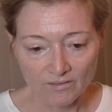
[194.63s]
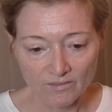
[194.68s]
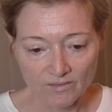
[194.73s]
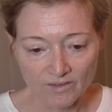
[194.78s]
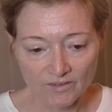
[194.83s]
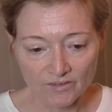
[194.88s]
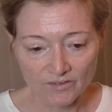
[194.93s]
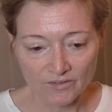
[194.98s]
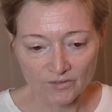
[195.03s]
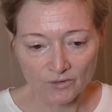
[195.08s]

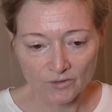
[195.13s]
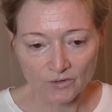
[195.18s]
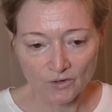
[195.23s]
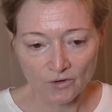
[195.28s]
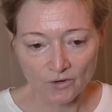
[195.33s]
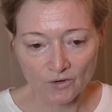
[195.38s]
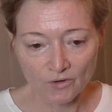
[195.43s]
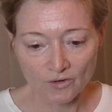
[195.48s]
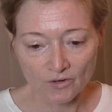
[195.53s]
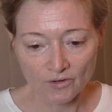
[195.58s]
this
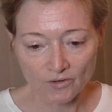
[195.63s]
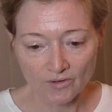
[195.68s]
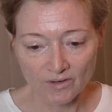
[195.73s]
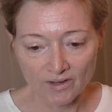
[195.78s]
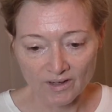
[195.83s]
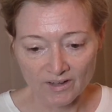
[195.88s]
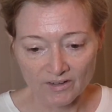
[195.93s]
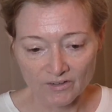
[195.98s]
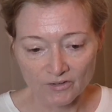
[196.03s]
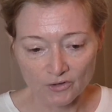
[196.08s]
dog
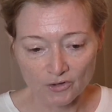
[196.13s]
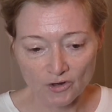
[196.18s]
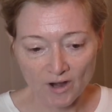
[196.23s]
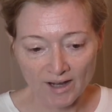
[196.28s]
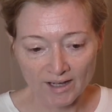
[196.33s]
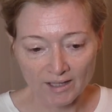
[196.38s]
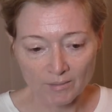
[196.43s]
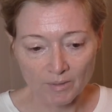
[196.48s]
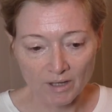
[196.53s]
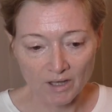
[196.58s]
is
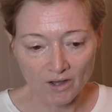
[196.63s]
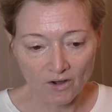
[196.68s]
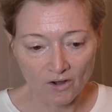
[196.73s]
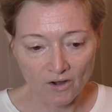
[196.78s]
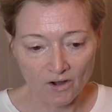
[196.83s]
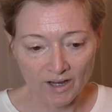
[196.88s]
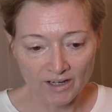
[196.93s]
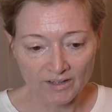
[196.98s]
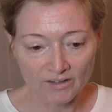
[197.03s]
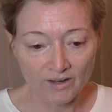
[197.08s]
trailing
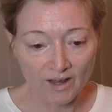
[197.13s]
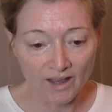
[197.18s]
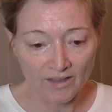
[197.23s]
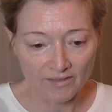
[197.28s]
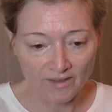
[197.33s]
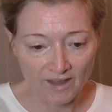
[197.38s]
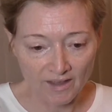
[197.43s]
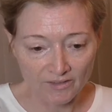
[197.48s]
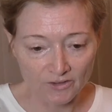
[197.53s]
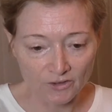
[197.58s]
behind,
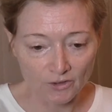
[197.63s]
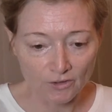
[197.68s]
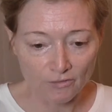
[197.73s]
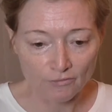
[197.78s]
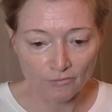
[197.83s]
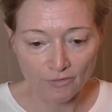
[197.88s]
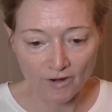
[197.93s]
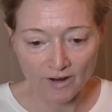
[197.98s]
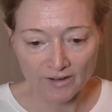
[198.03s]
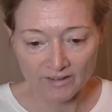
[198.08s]
and the other dog
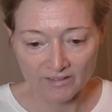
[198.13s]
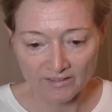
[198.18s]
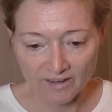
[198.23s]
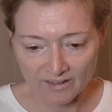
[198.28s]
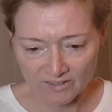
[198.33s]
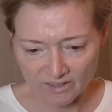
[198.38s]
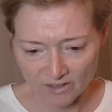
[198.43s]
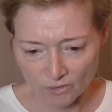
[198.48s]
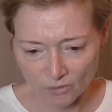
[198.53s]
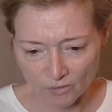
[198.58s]
in front is
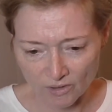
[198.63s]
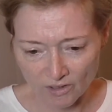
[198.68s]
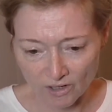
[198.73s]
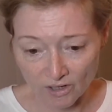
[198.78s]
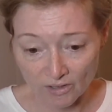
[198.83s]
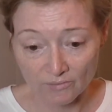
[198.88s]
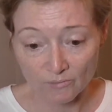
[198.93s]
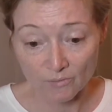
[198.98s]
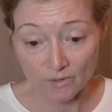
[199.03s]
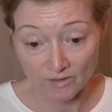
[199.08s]
actually looking
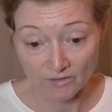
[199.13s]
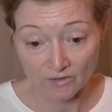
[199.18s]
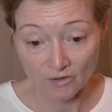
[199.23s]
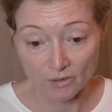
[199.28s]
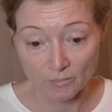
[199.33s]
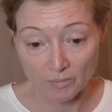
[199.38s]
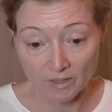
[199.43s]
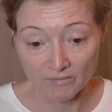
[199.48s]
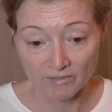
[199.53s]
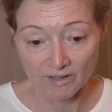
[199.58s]
like he's
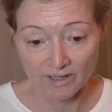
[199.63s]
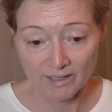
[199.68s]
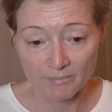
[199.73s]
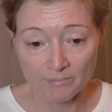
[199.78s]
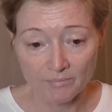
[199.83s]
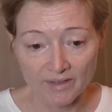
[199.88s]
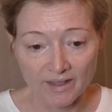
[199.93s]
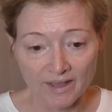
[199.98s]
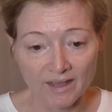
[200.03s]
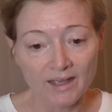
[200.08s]
got a bit of a
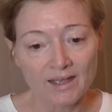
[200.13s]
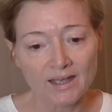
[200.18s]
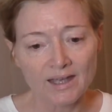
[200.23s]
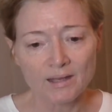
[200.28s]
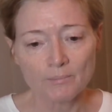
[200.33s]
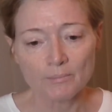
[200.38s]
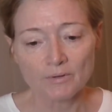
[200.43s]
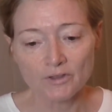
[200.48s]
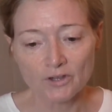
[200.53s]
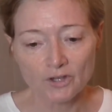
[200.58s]
limp there,
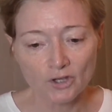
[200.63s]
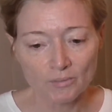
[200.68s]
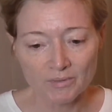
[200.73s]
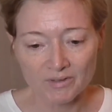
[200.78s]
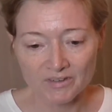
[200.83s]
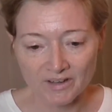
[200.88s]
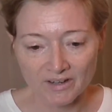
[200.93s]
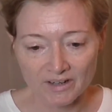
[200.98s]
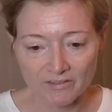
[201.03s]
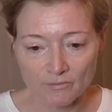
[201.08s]
but the
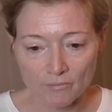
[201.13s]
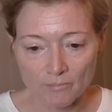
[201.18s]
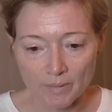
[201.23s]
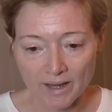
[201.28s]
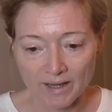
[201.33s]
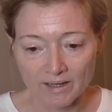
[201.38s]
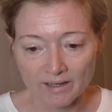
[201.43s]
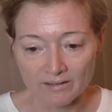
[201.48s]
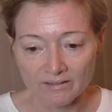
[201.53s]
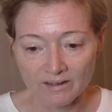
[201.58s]
humans aren't even
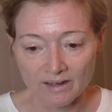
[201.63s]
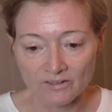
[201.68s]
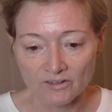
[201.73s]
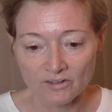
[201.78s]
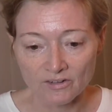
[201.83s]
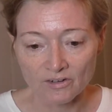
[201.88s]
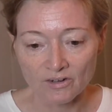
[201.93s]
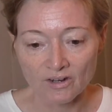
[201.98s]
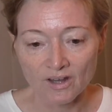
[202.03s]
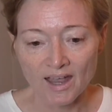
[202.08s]
paying
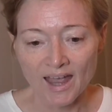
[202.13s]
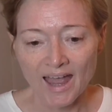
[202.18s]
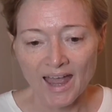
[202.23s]
attention.